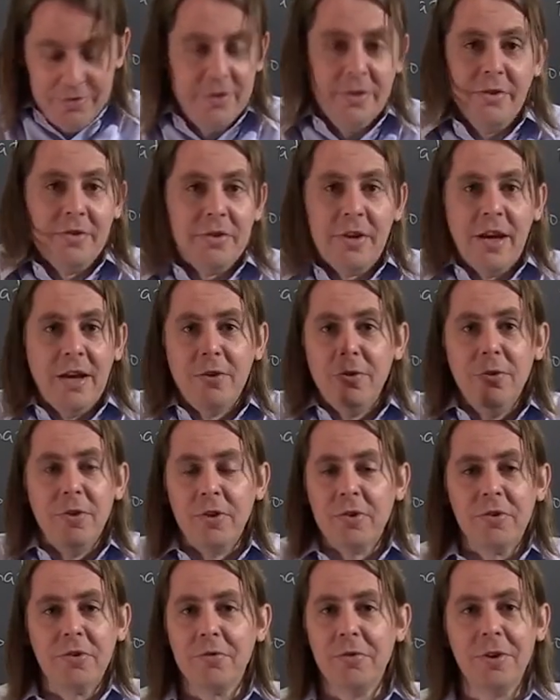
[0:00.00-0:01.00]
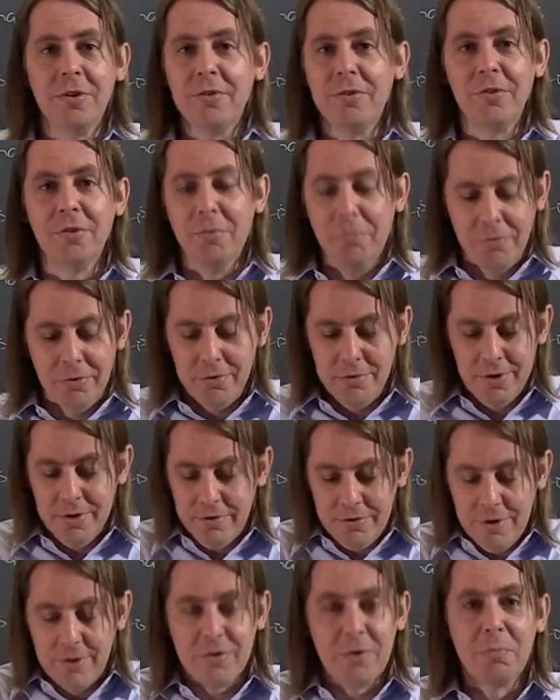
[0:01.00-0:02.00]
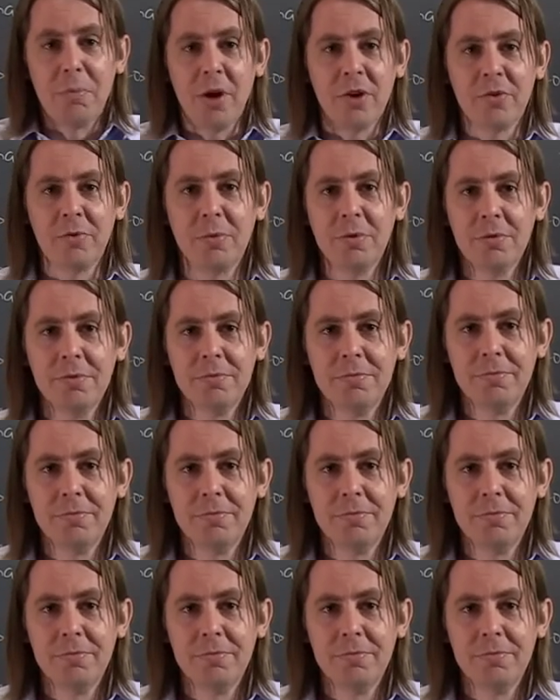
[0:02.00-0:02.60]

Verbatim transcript: you just can't do this. Right? So it, it's impossible.